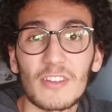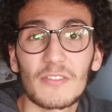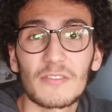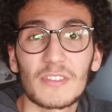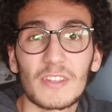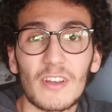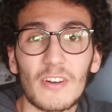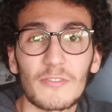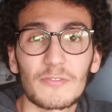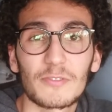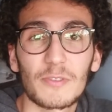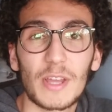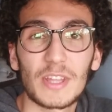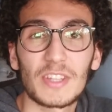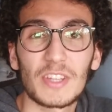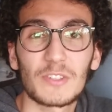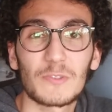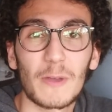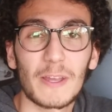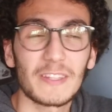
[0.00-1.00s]
of
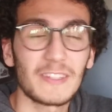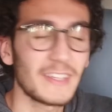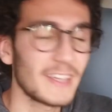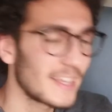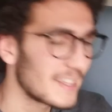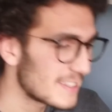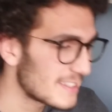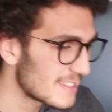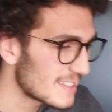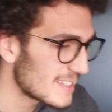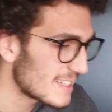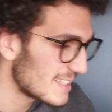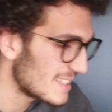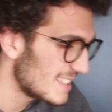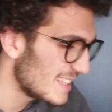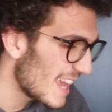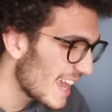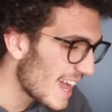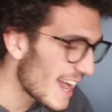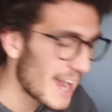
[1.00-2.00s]
2020. And
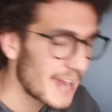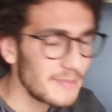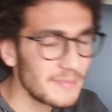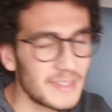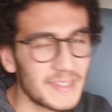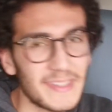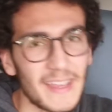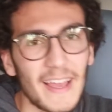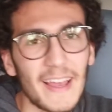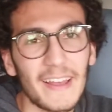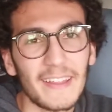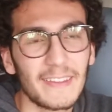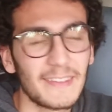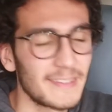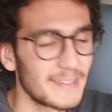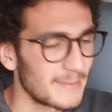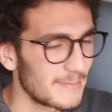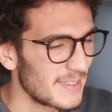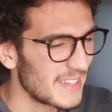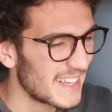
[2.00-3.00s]
yeah, I'm sad,
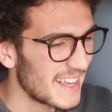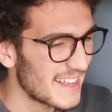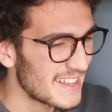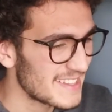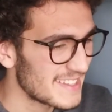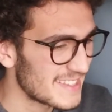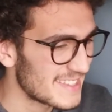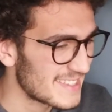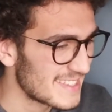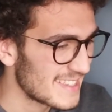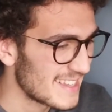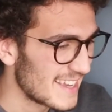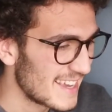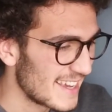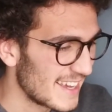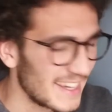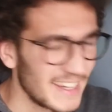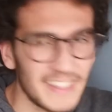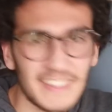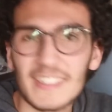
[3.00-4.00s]
because
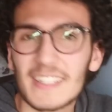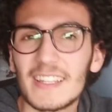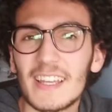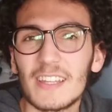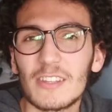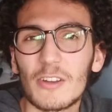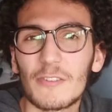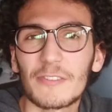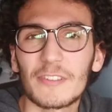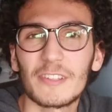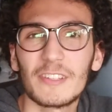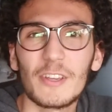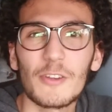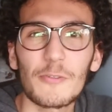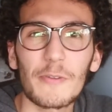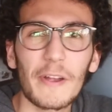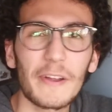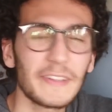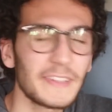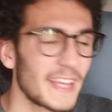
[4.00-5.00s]
it's an end of an
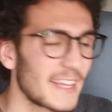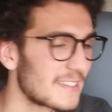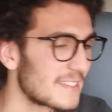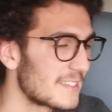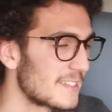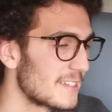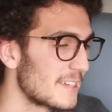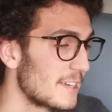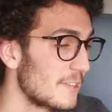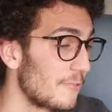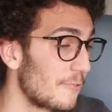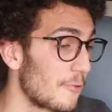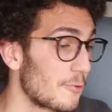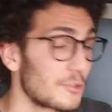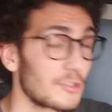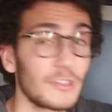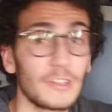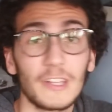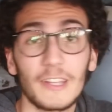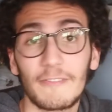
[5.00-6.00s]
era that
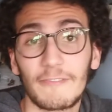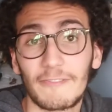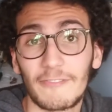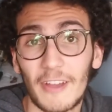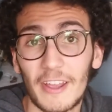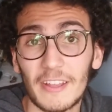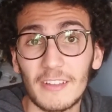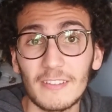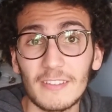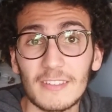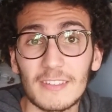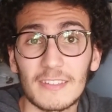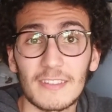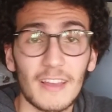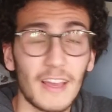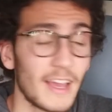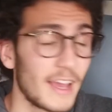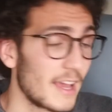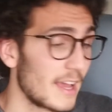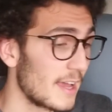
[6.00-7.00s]
unfortunately failed.
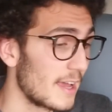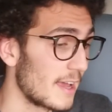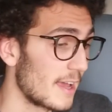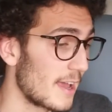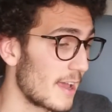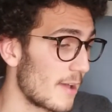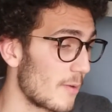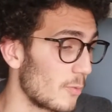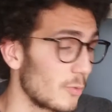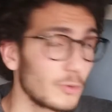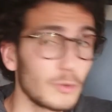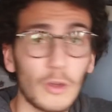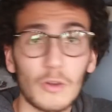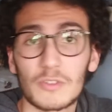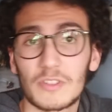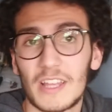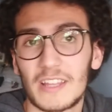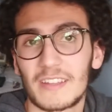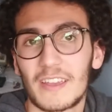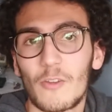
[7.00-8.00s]
Who
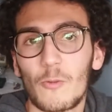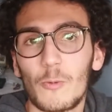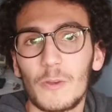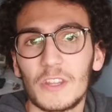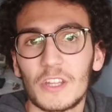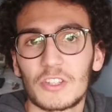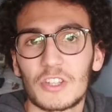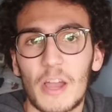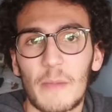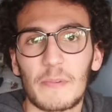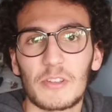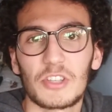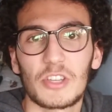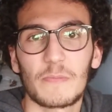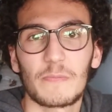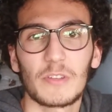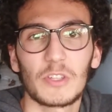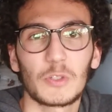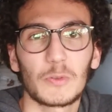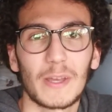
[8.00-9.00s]
knows, that can win the
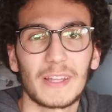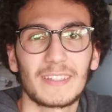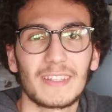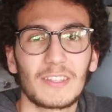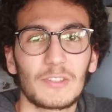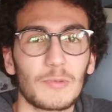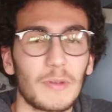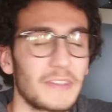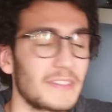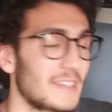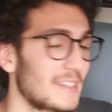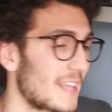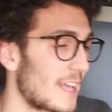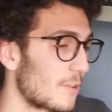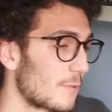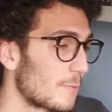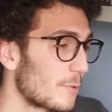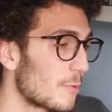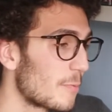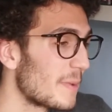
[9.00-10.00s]
championship in 2020. That
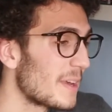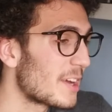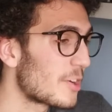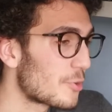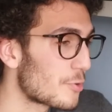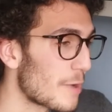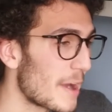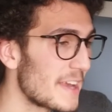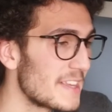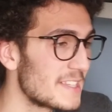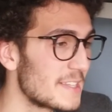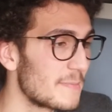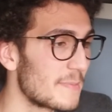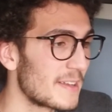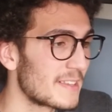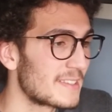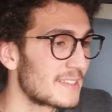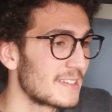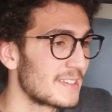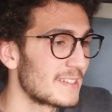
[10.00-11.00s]
would be crazy,
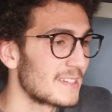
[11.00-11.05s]
but